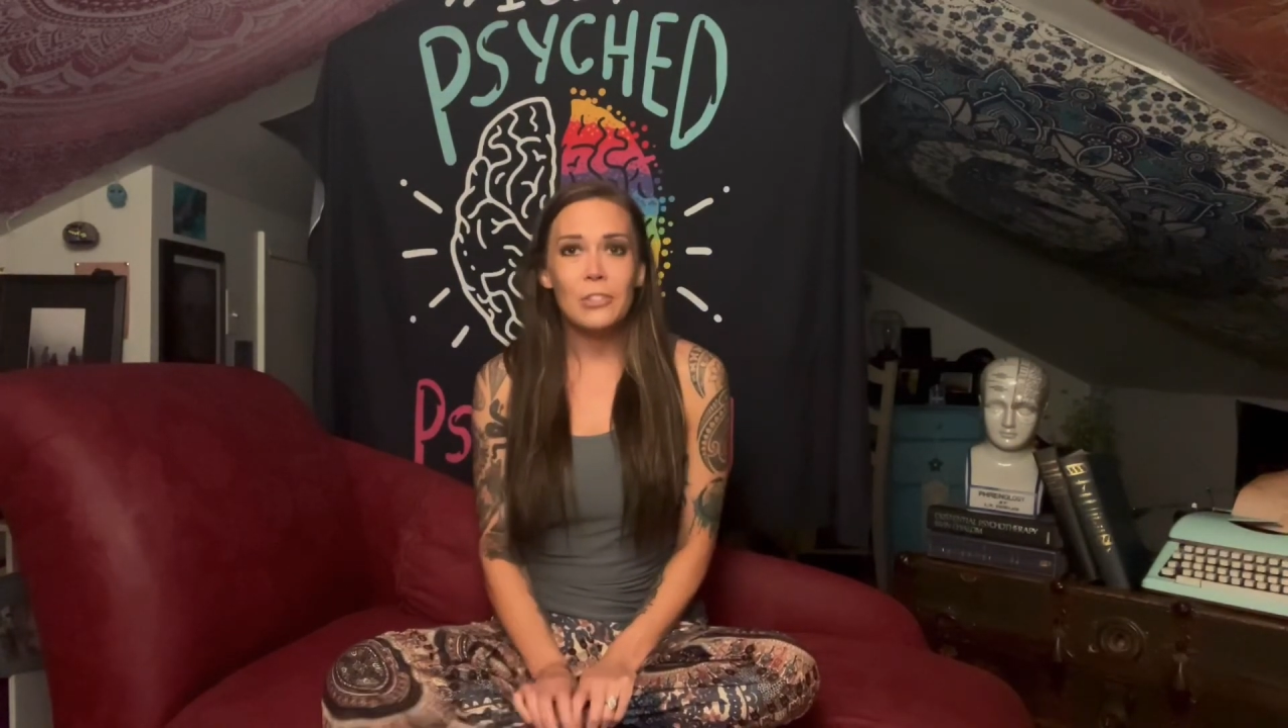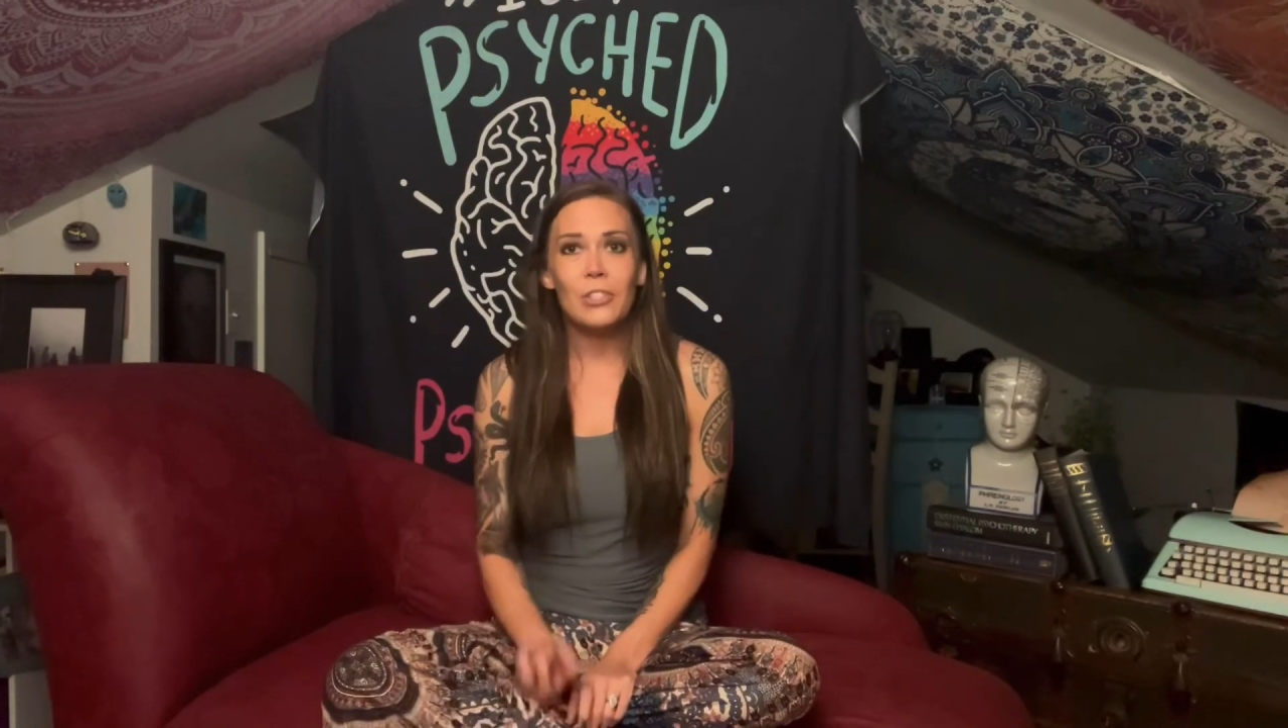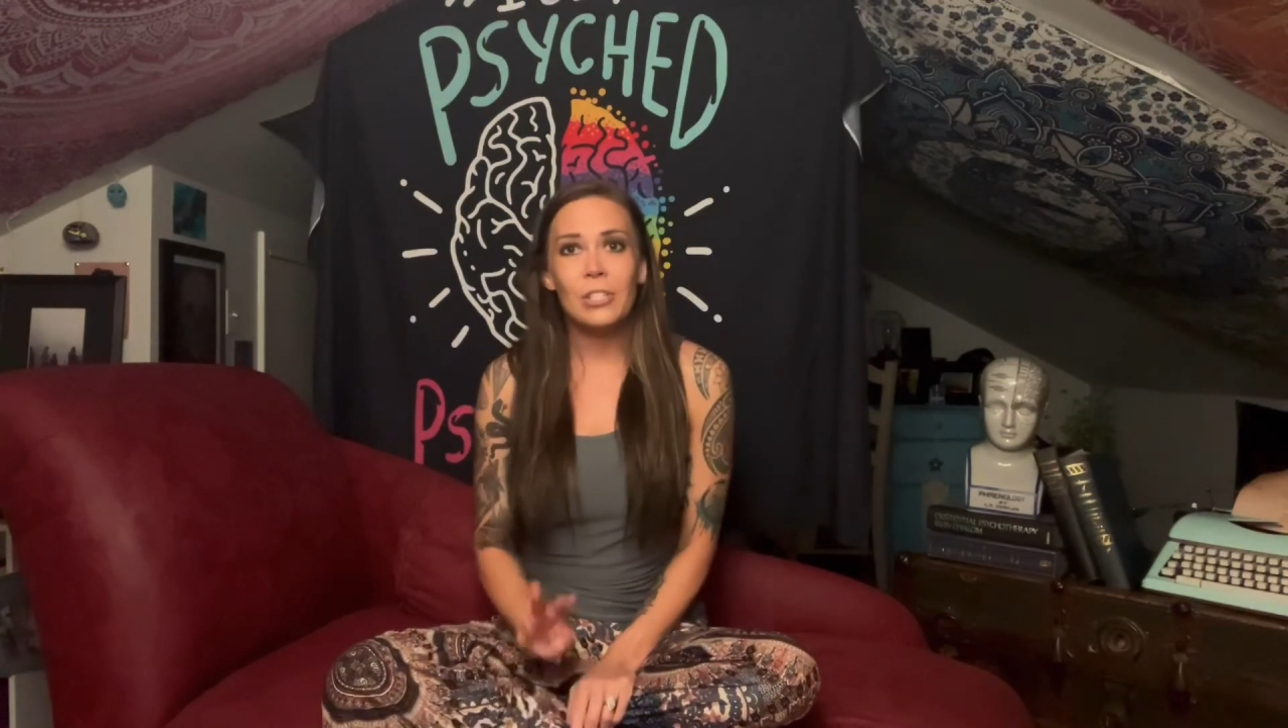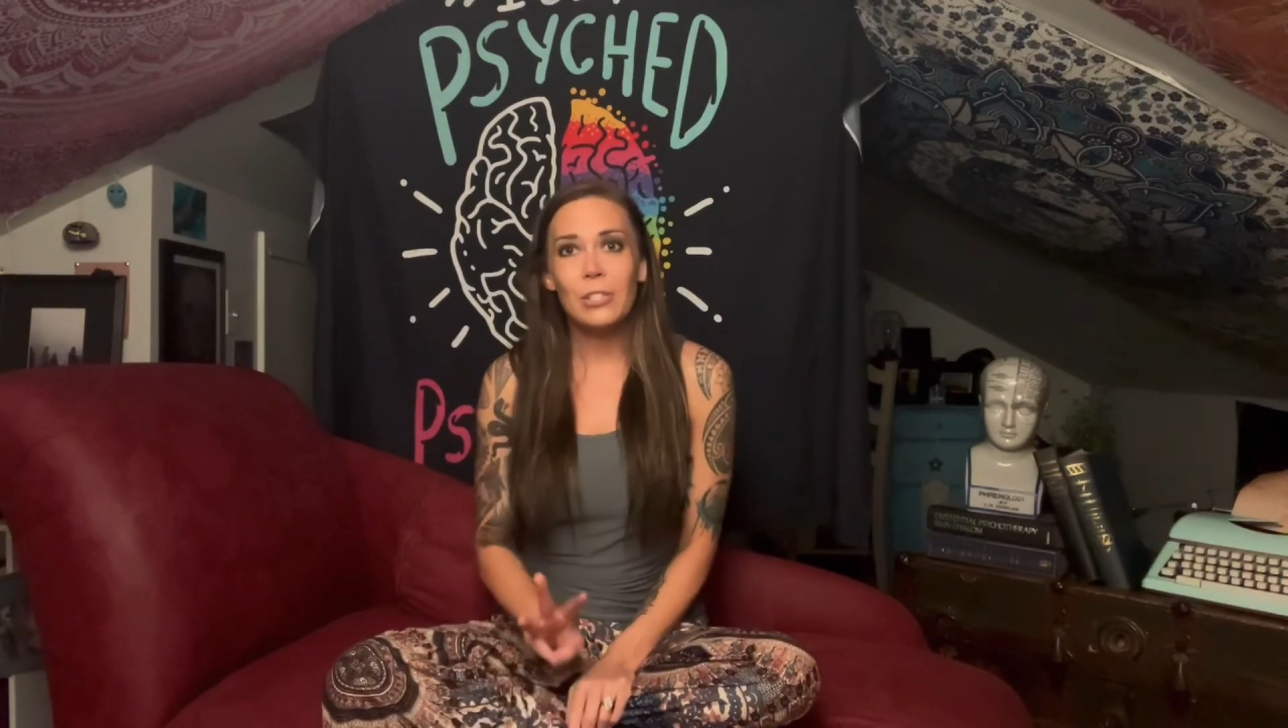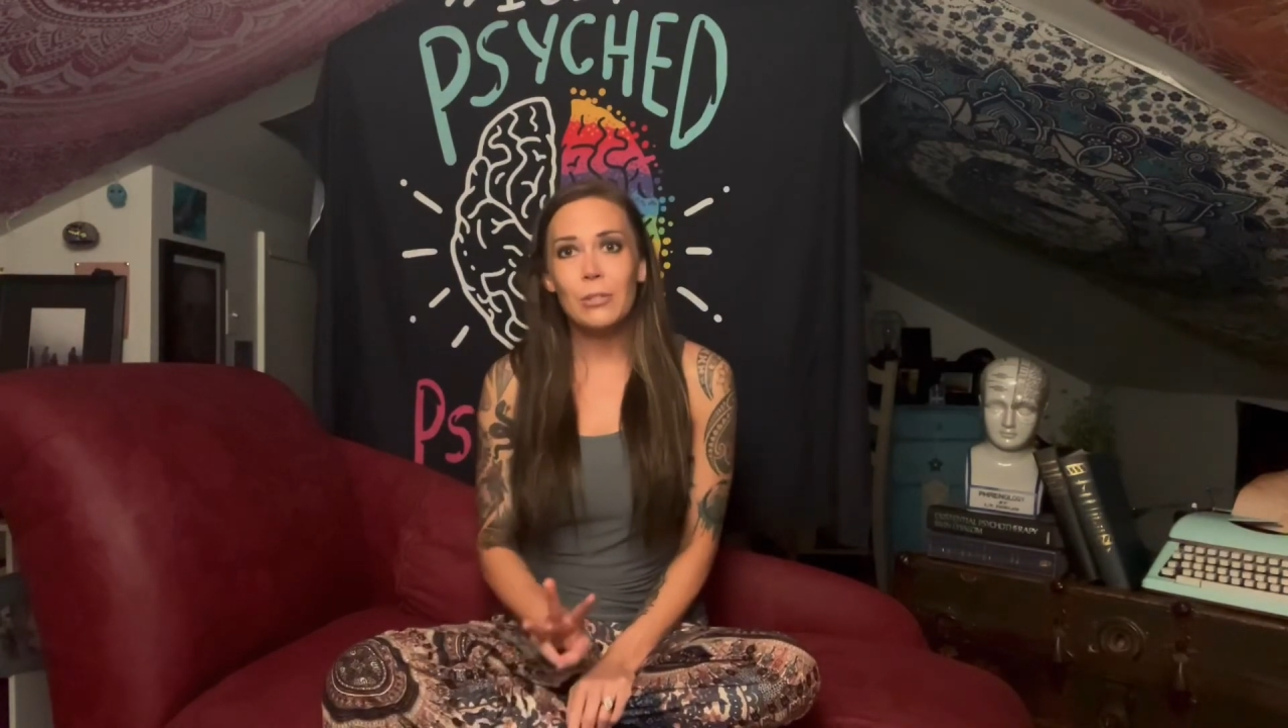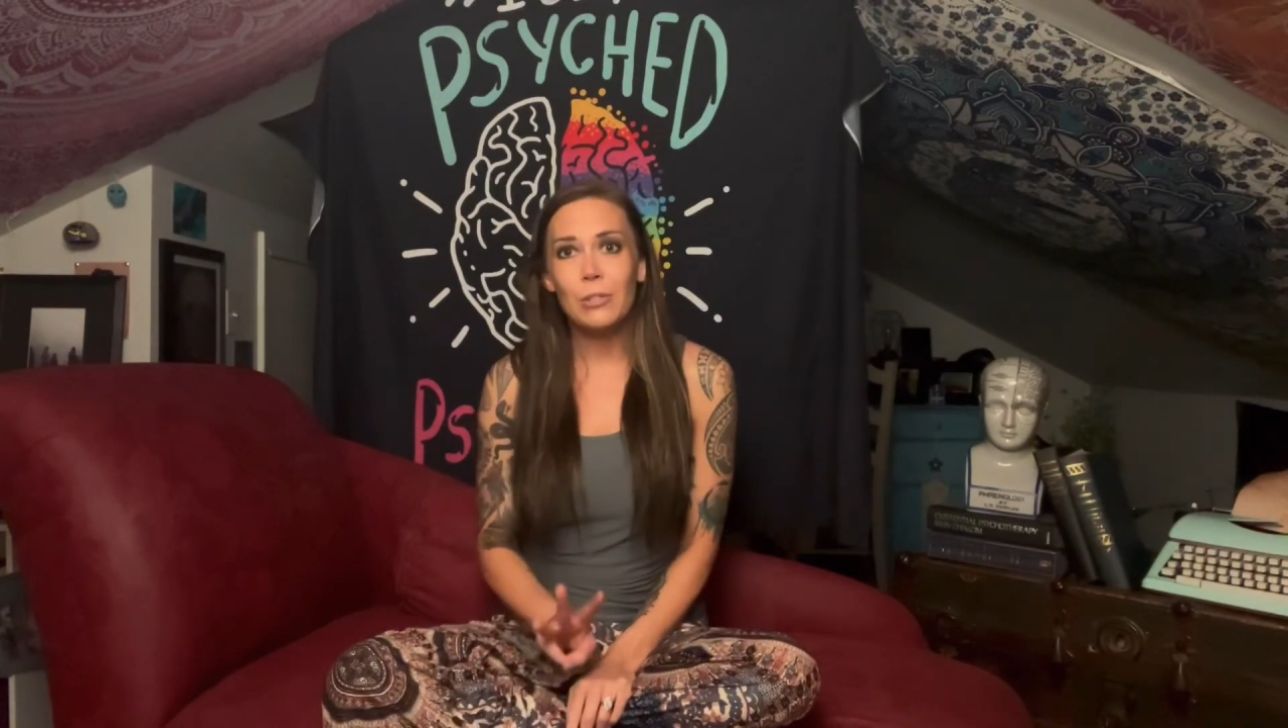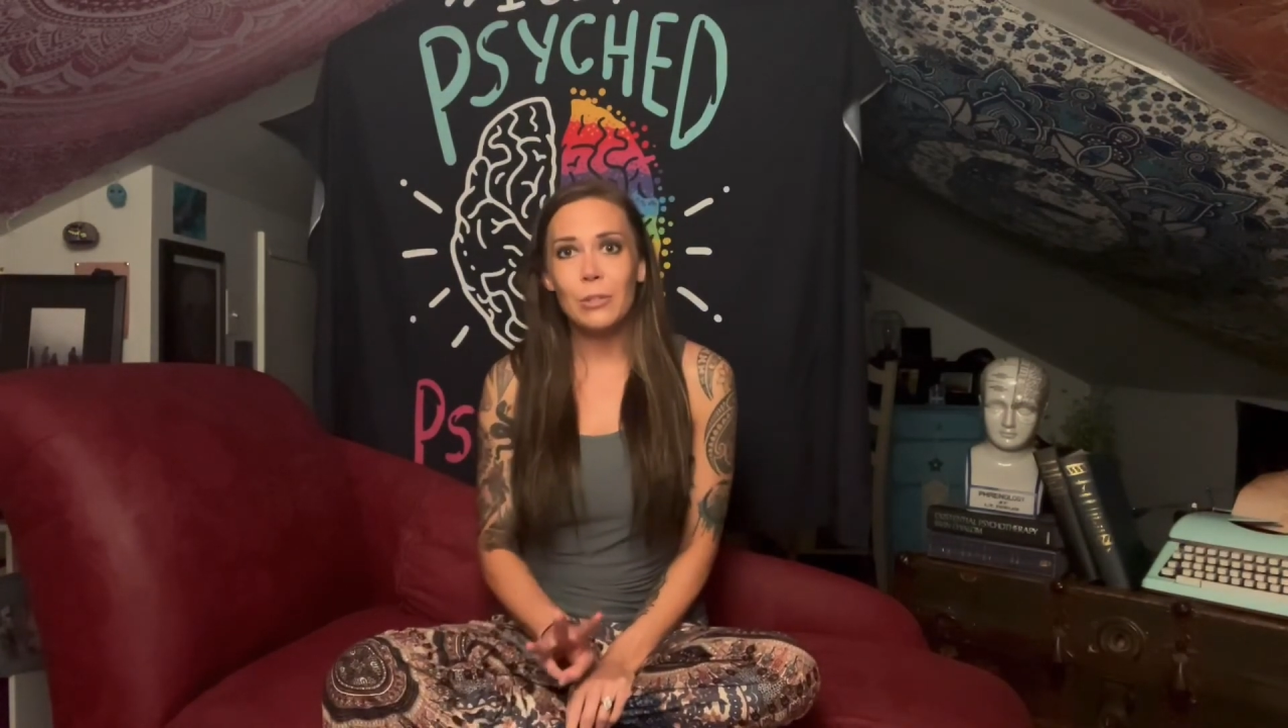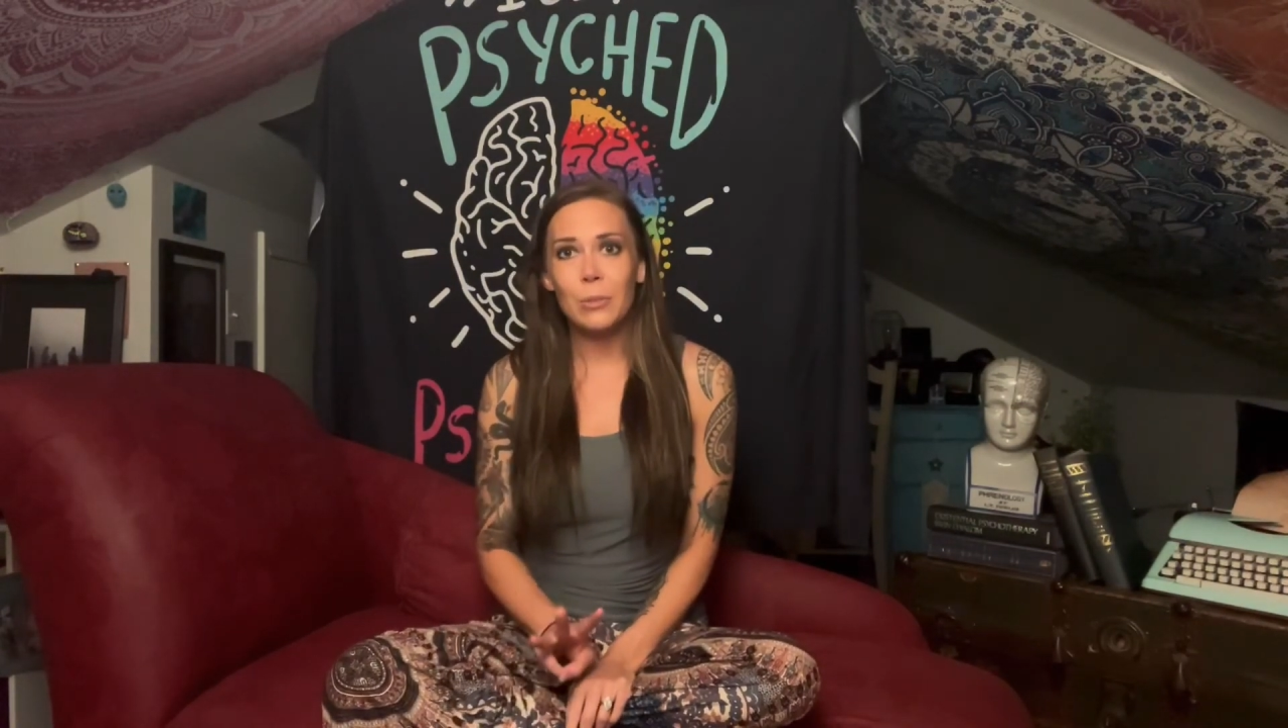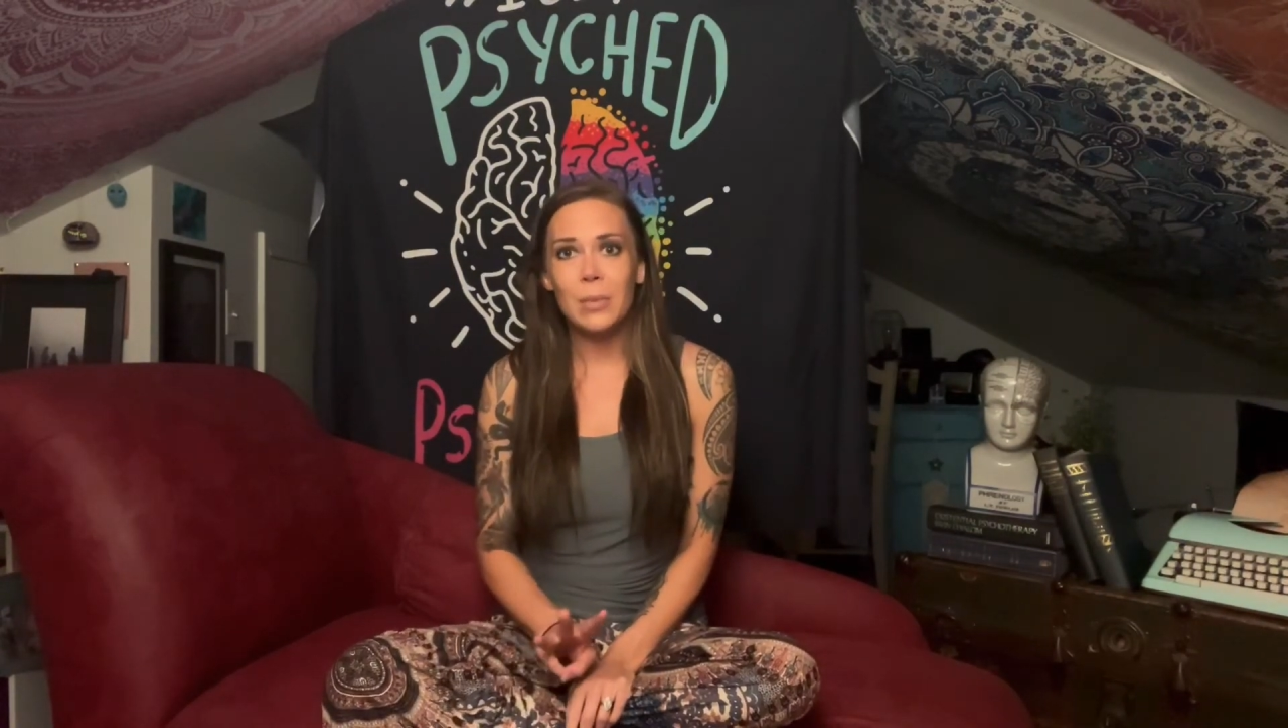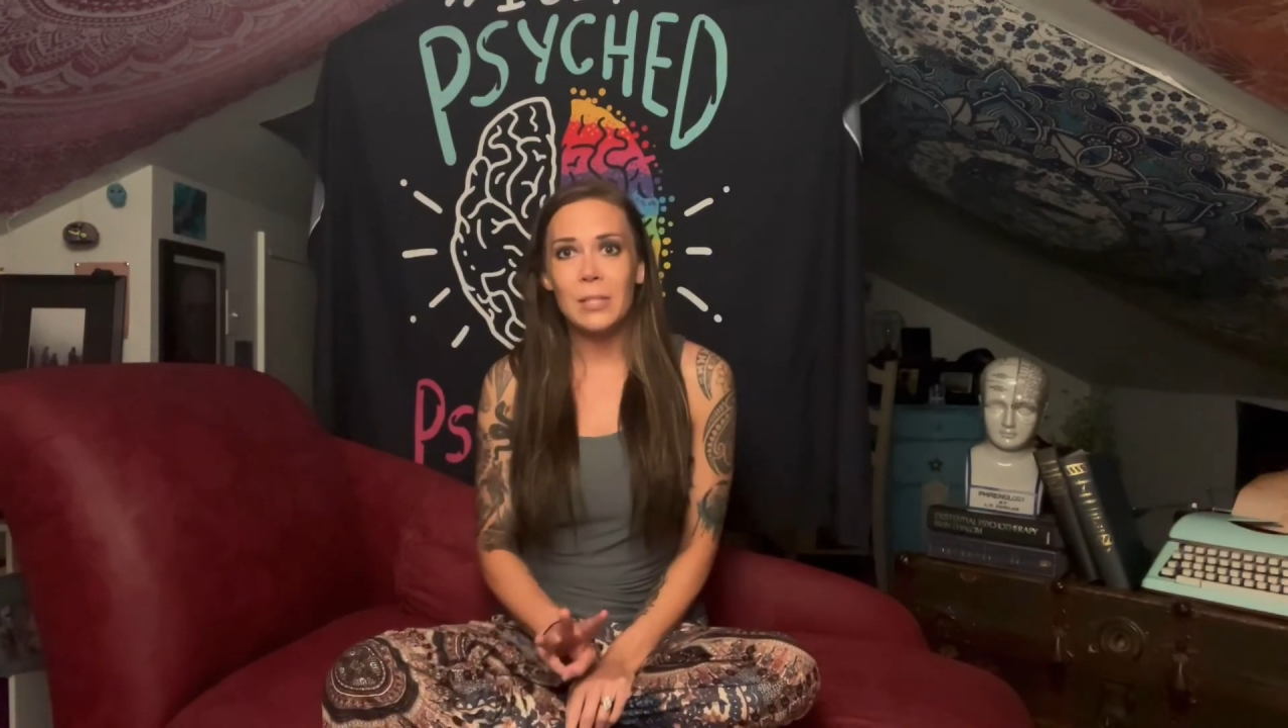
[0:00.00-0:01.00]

just use your 3